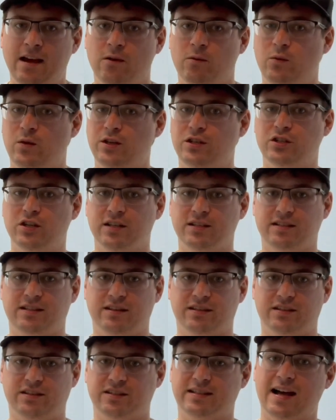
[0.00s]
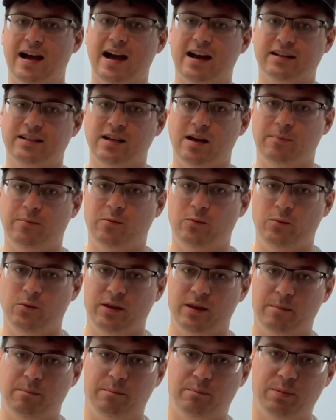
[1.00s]
We just stocked up with
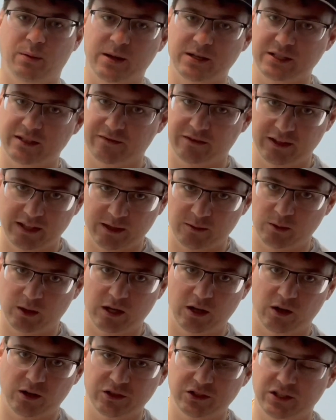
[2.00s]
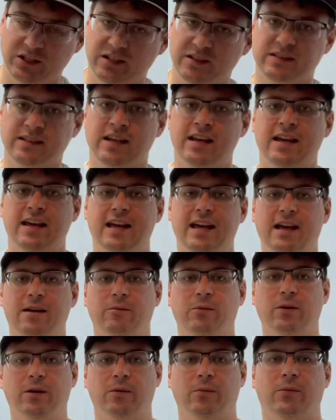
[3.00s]
a bunch of liquid cultures and
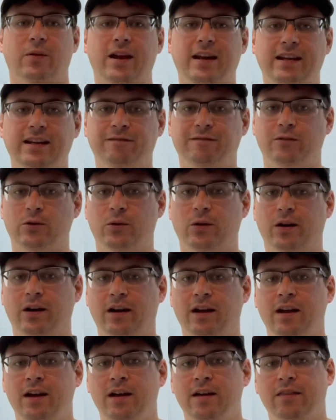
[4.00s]
we're ready for